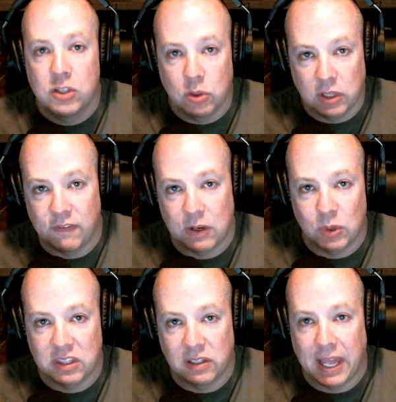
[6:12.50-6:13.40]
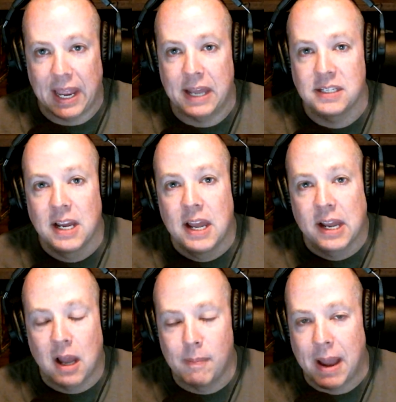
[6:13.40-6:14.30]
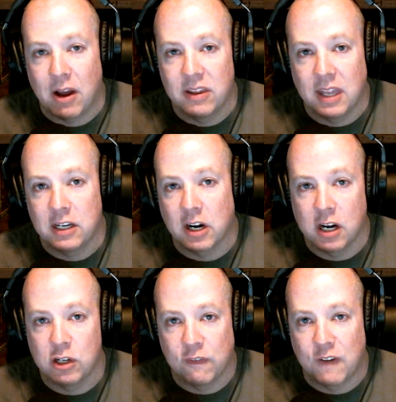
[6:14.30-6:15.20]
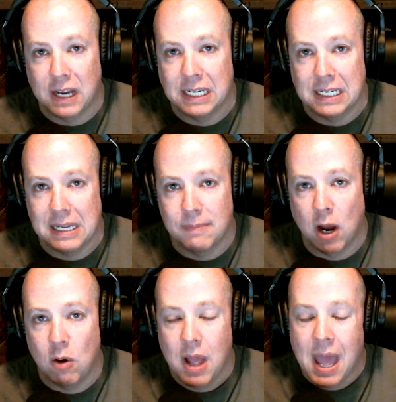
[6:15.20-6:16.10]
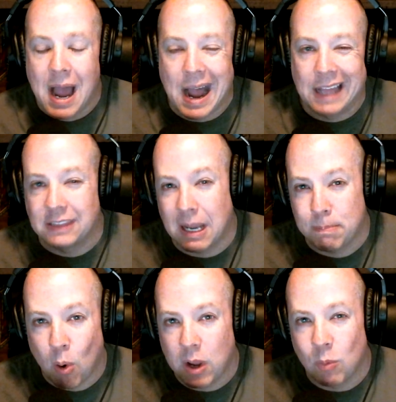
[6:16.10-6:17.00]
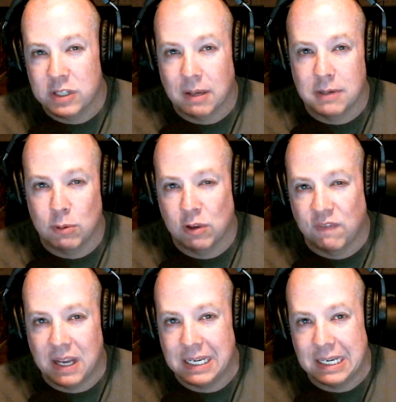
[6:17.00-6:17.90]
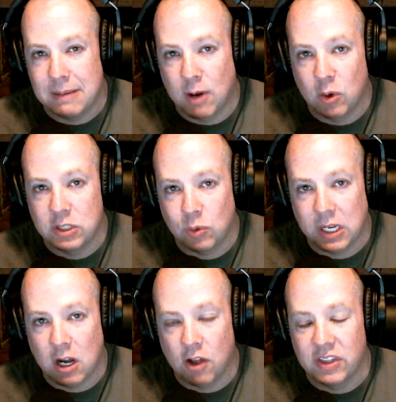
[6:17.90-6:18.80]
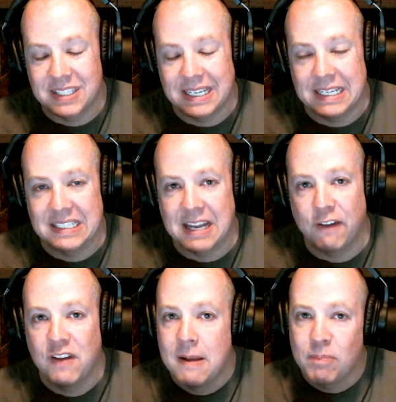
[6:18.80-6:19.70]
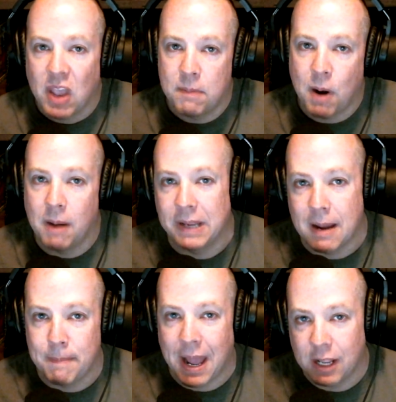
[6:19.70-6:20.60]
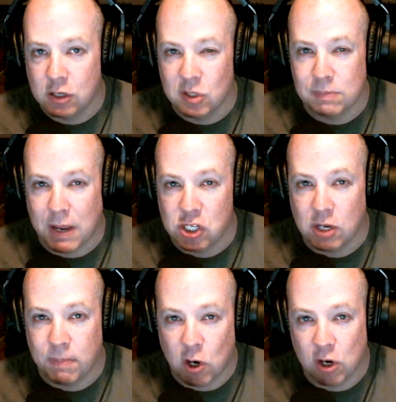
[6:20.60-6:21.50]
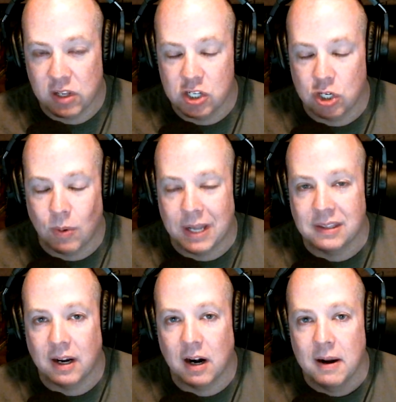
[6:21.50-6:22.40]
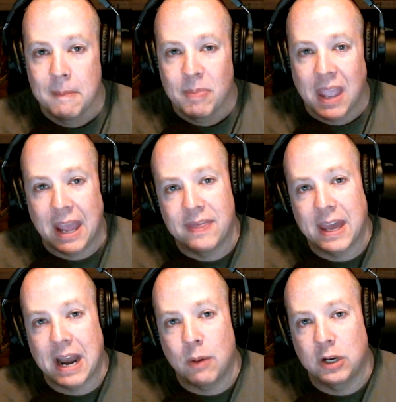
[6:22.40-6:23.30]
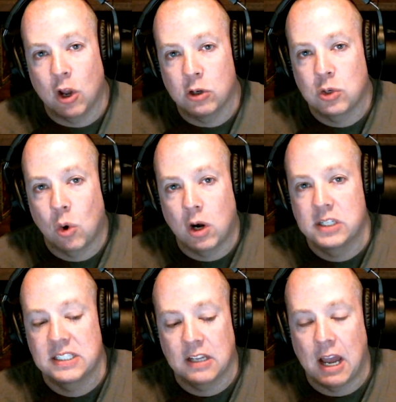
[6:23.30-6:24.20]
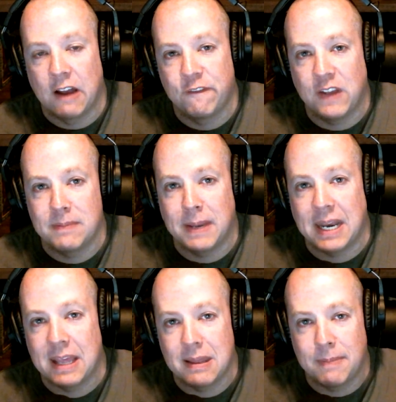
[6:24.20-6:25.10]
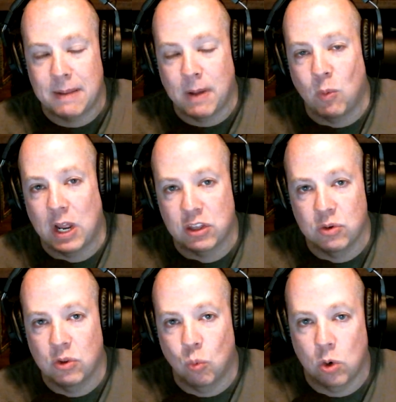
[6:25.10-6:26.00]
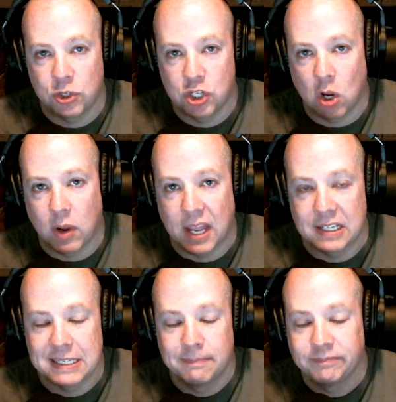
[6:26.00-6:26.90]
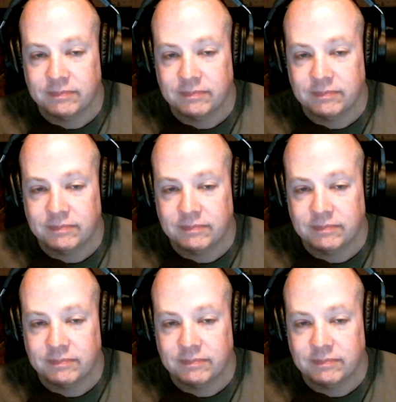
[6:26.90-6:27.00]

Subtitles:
do Living with the Land, come out, and then you're going to do Finding Nemo. At that point, once I'm done with Finding Nemo and doing all the sea stuff, I'd probably come back and do Spaceship Earth because you're right there. And then I would go towards Figment and then make my way through the World Showcase.